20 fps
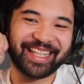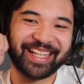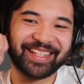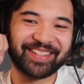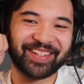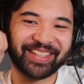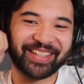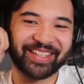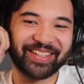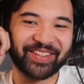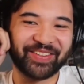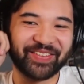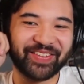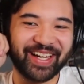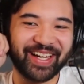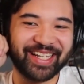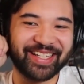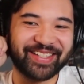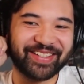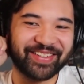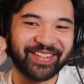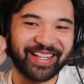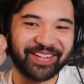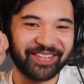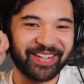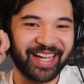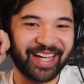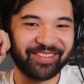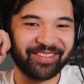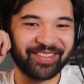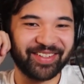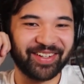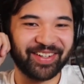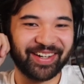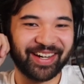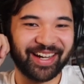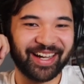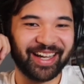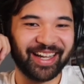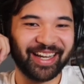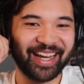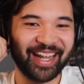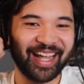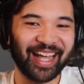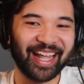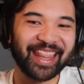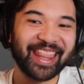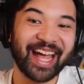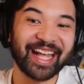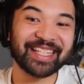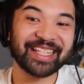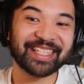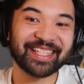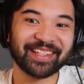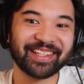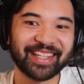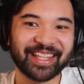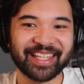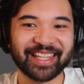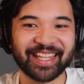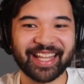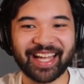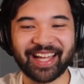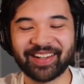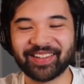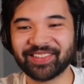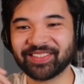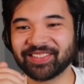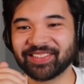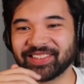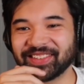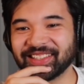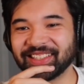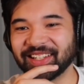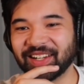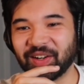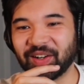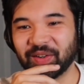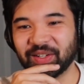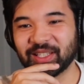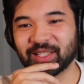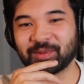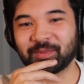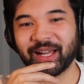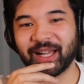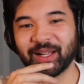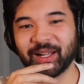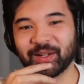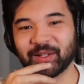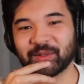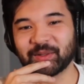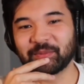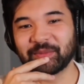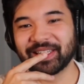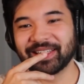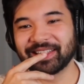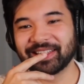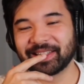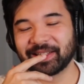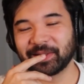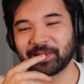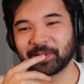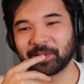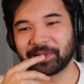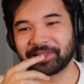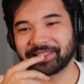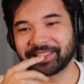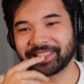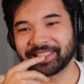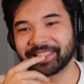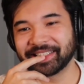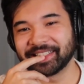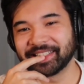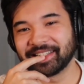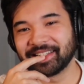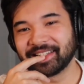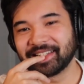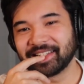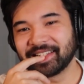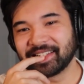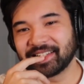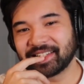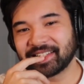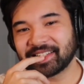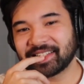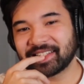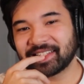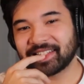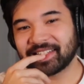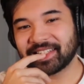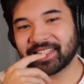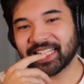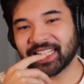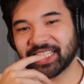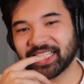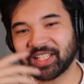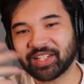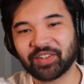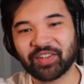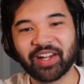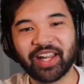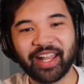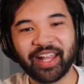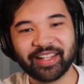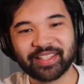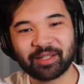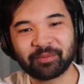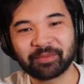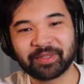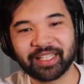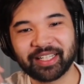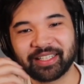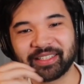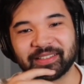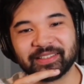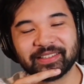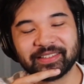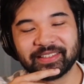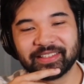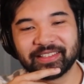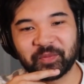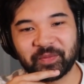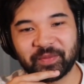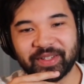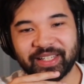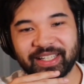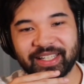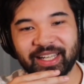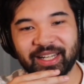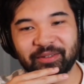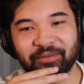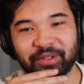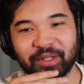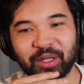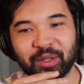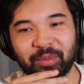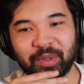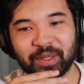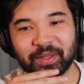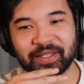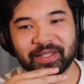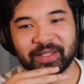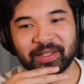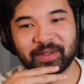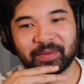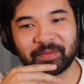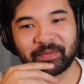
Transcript: our little wager that we have going on. And that's something that, you know, inspires me to create something and get a video posted.